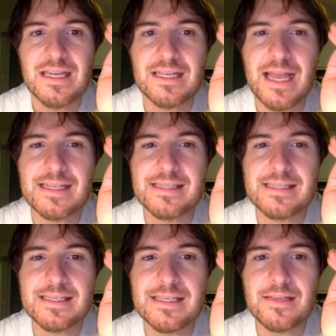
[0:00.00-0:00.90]

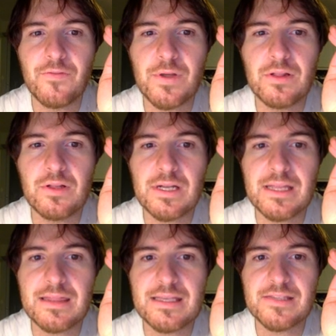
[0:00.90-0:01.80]
Guys, if we look
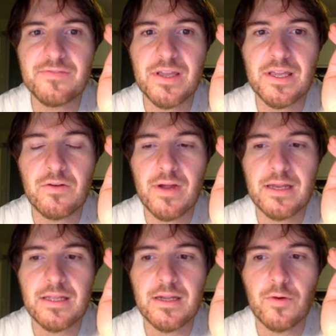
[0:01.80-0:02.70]
at this figure
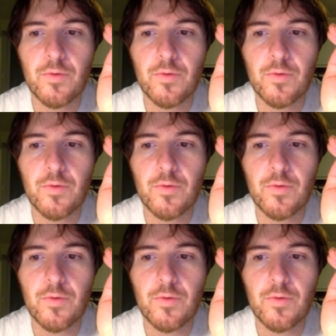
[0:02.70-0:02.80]
right here,